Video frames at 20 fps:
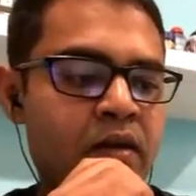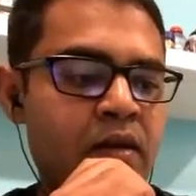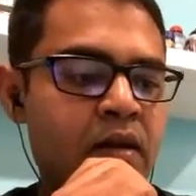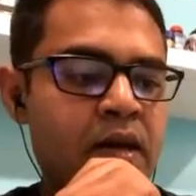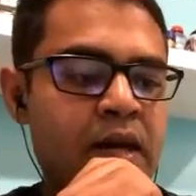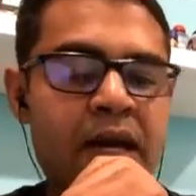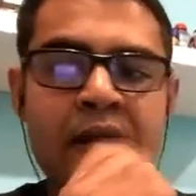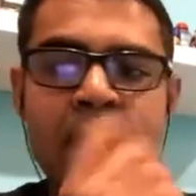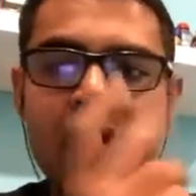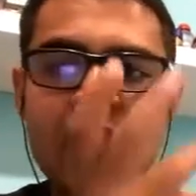
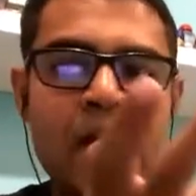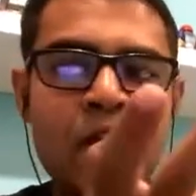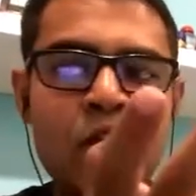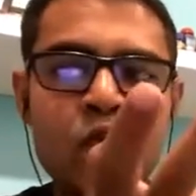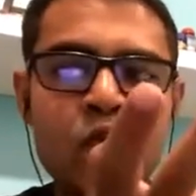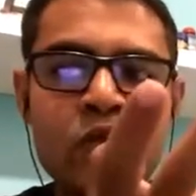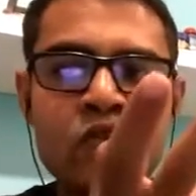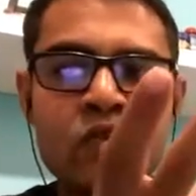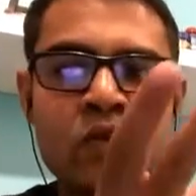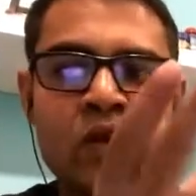And R2
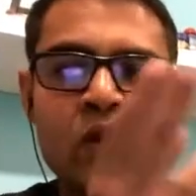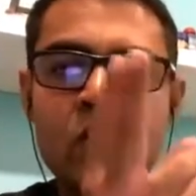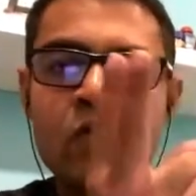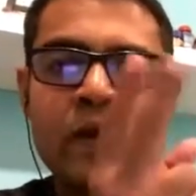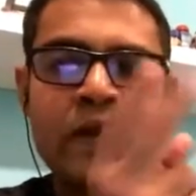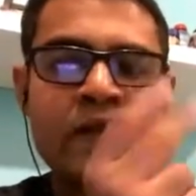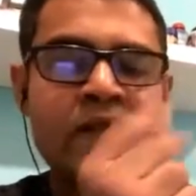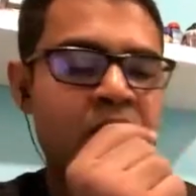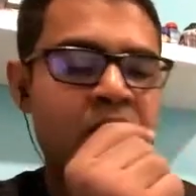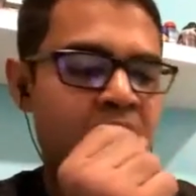is what?
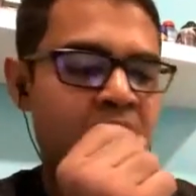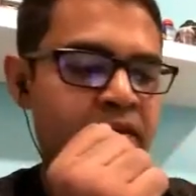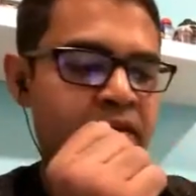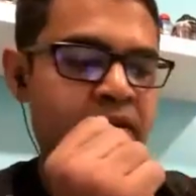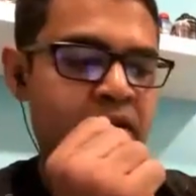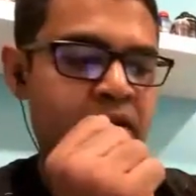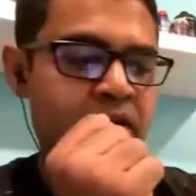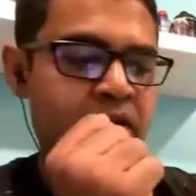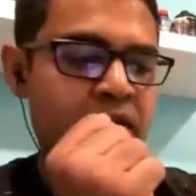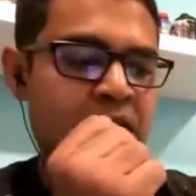Twice R1.
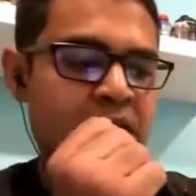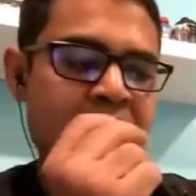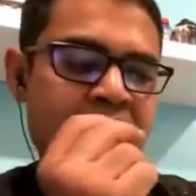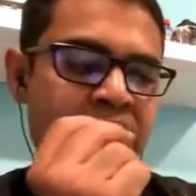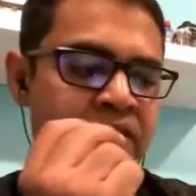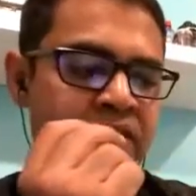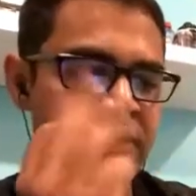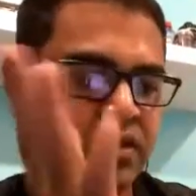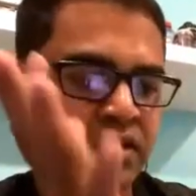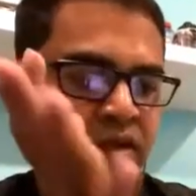I'll
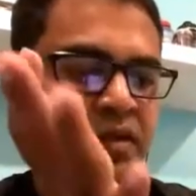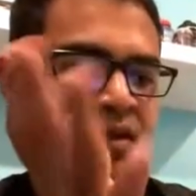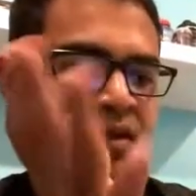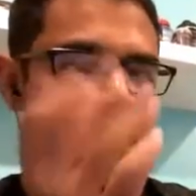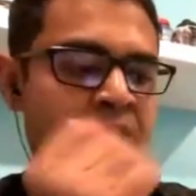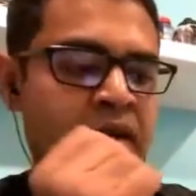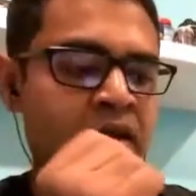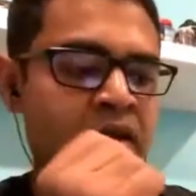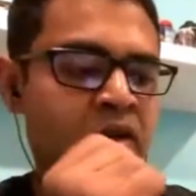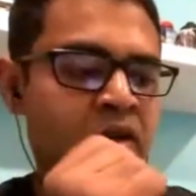just
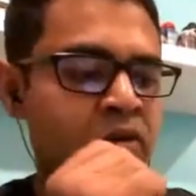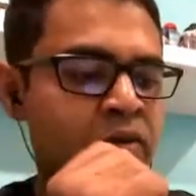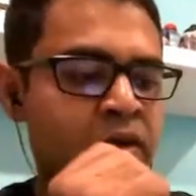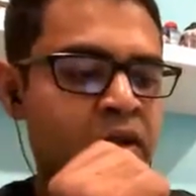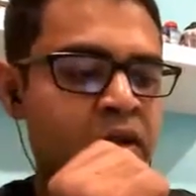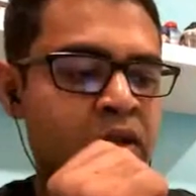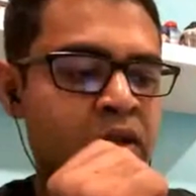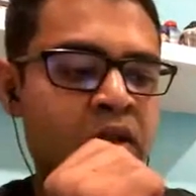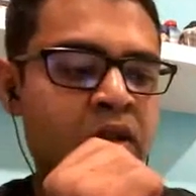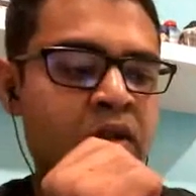write it over
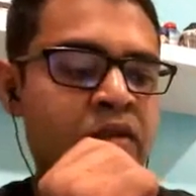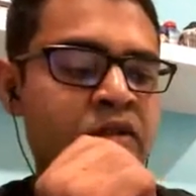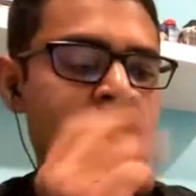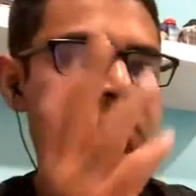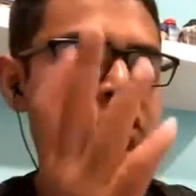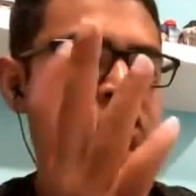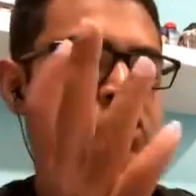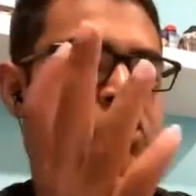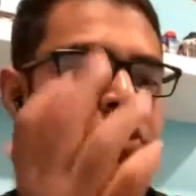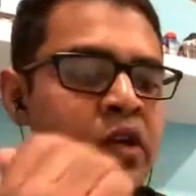here just
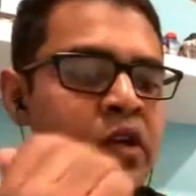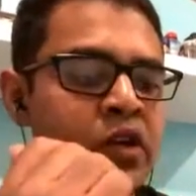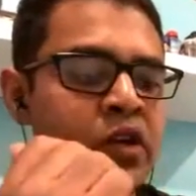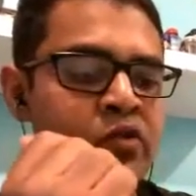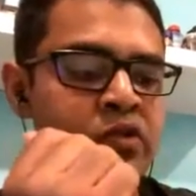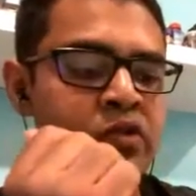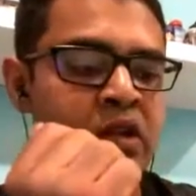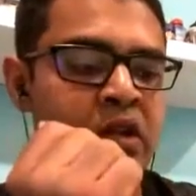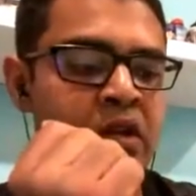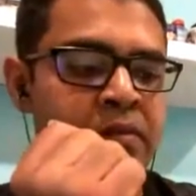to reduce
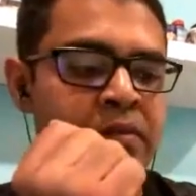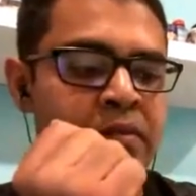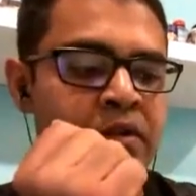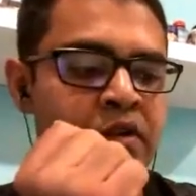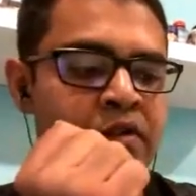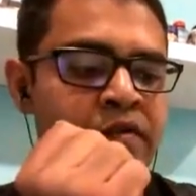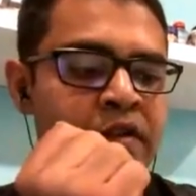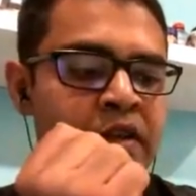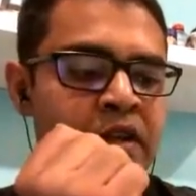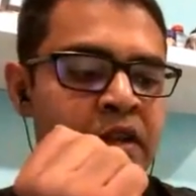the number of
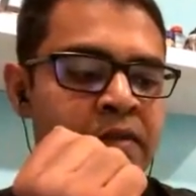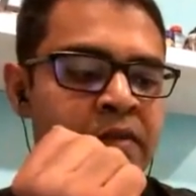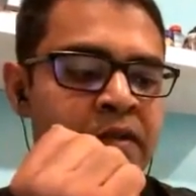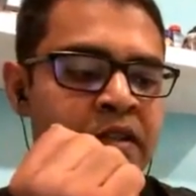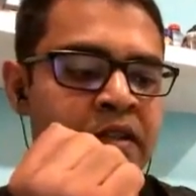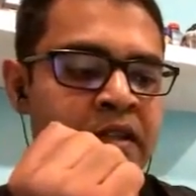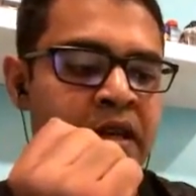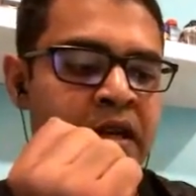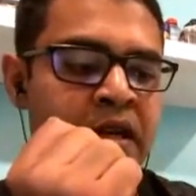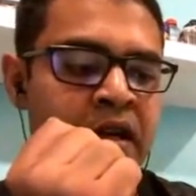variables
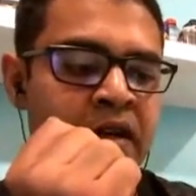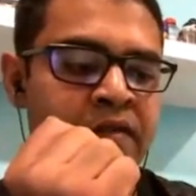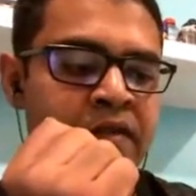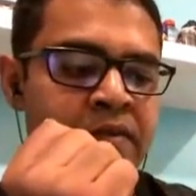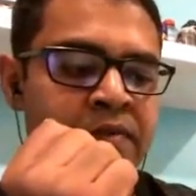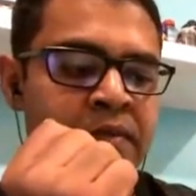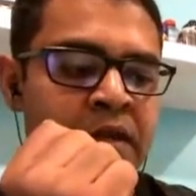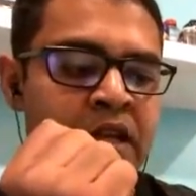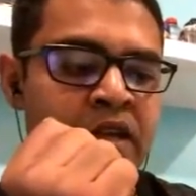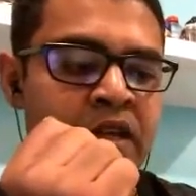I have in
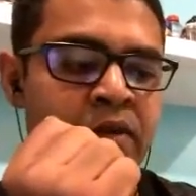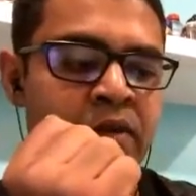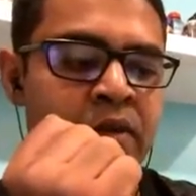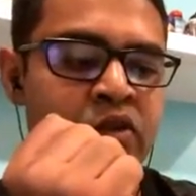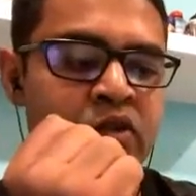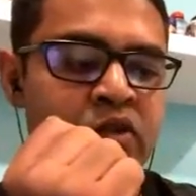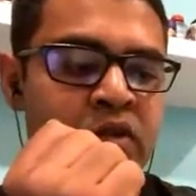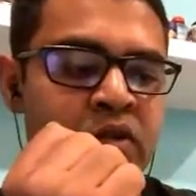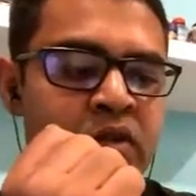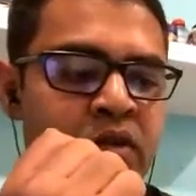my
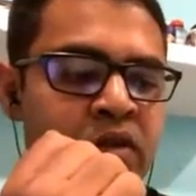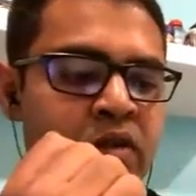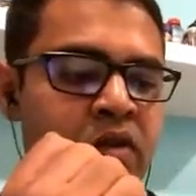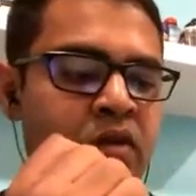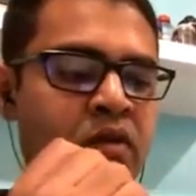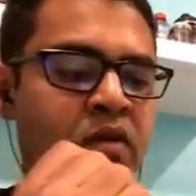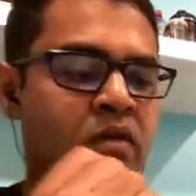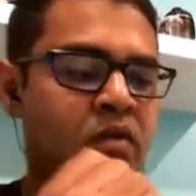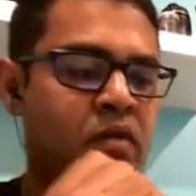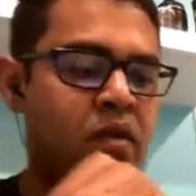equation.
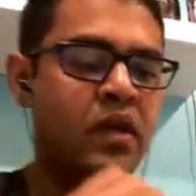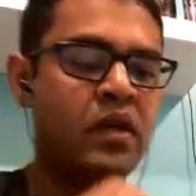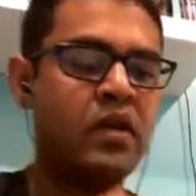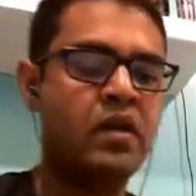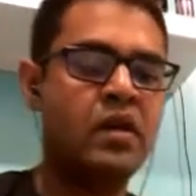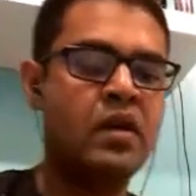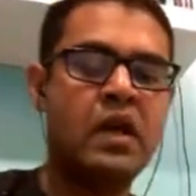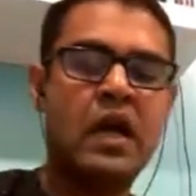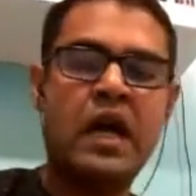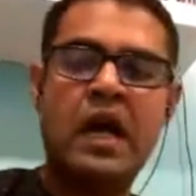Okay,
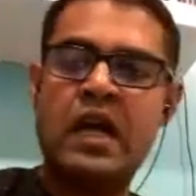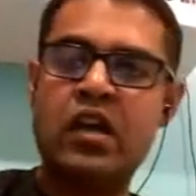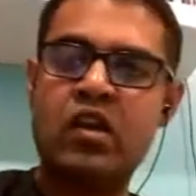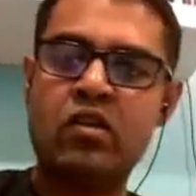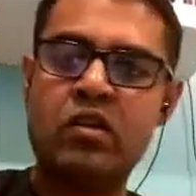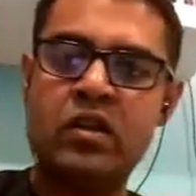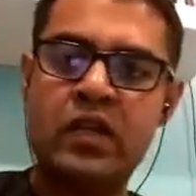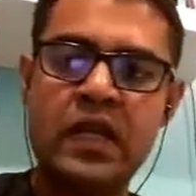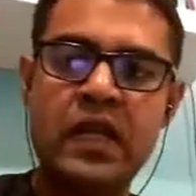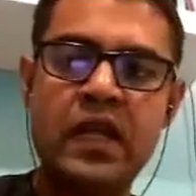now
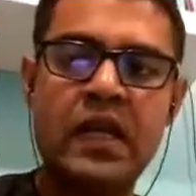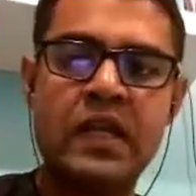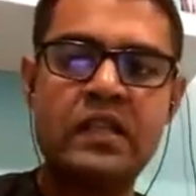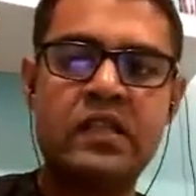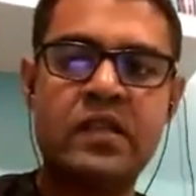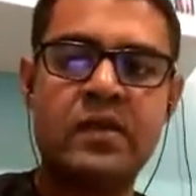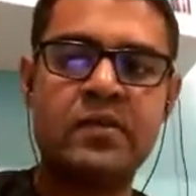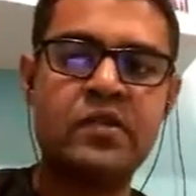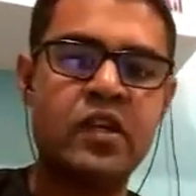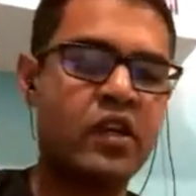T I'll
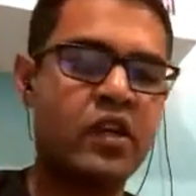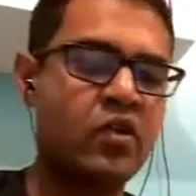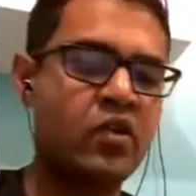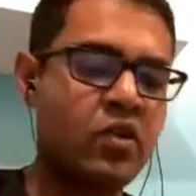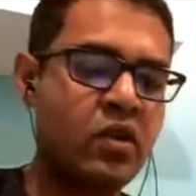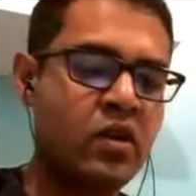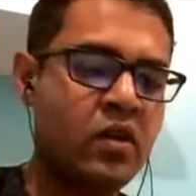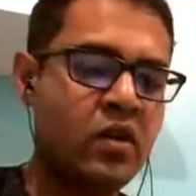substitute